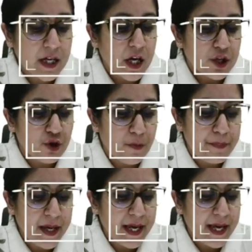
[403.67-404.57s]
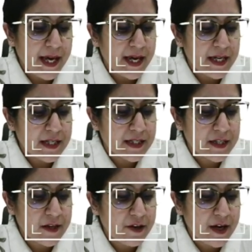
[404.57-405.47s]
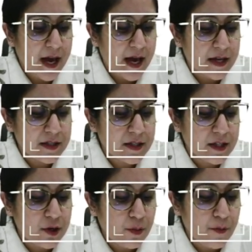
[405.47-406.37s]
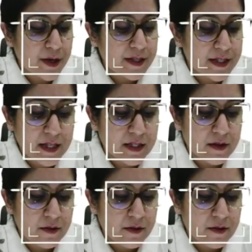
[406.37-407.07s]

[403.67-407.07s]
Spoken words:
So PA is given as 0.6.